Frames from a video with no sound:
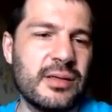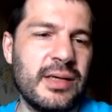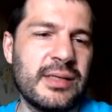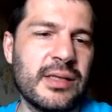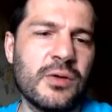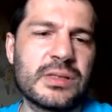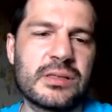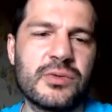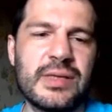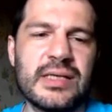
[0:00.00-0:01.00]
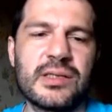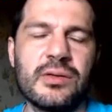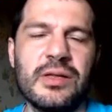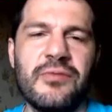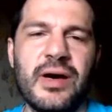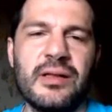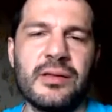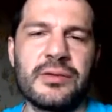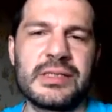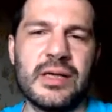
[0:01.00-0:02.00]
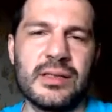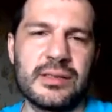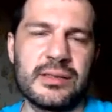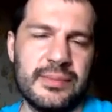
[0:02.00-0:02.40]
it allows to test only final result.